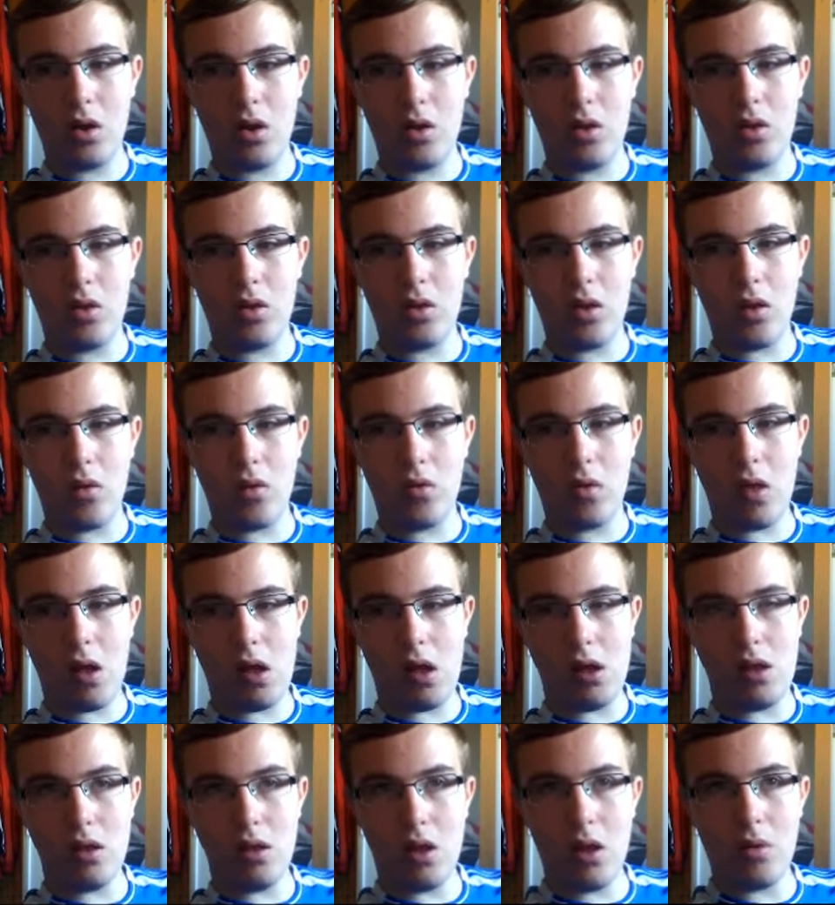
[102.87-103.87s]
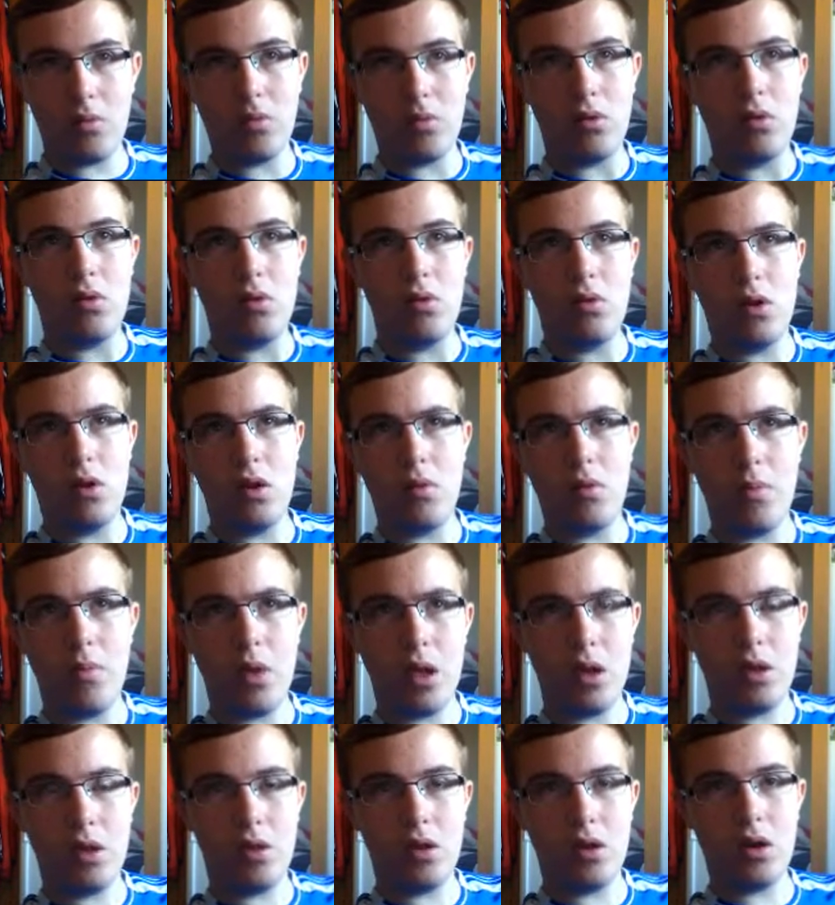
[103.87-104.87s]
So that is absolutely
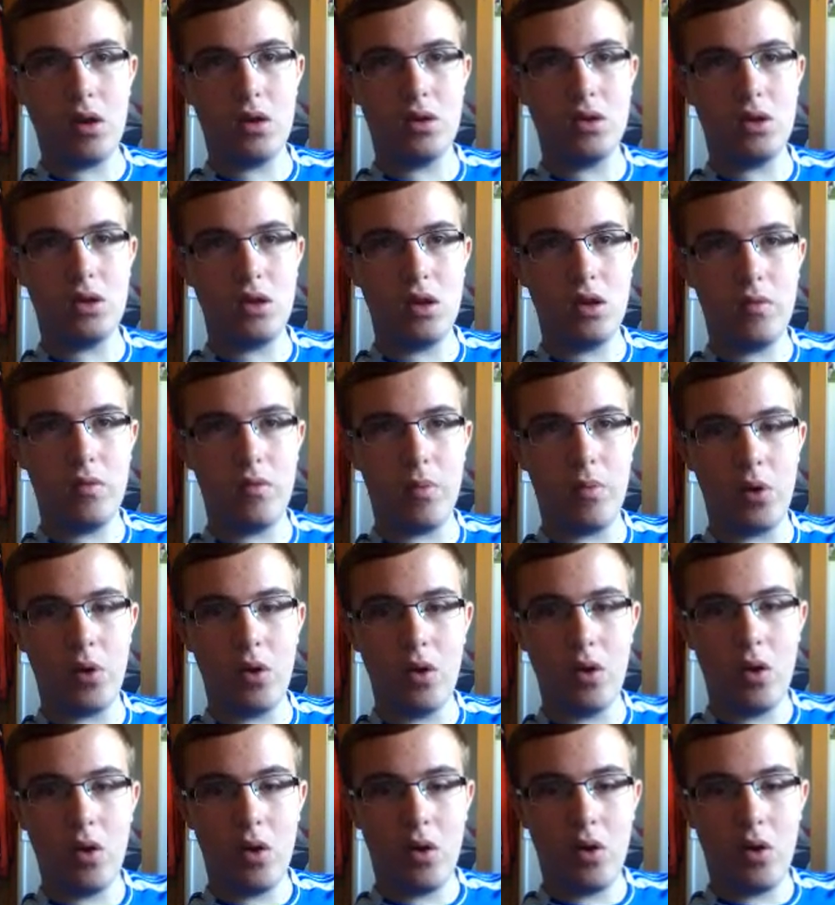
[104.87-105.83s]
amazing achievement.